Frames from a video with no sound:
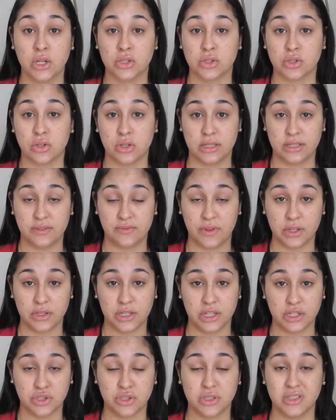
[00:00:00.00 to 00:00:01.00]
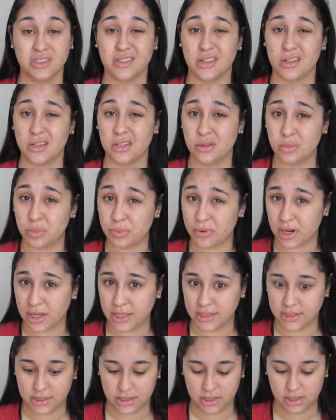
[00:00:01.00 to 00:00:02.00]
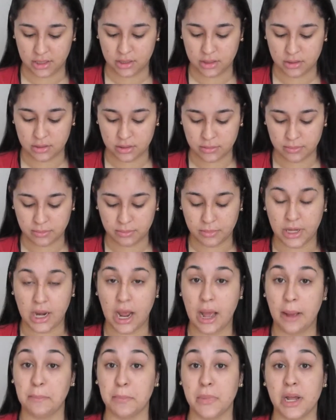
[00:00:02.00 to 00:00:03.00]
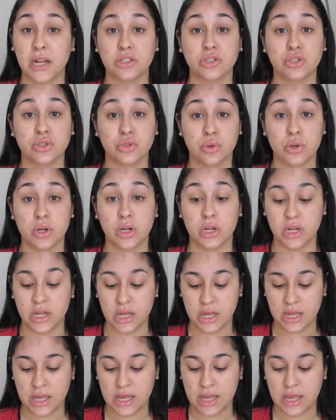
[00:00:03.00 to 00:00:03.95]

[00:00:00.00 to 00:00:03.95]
So this foundation is a little pricey, but I'm not sure.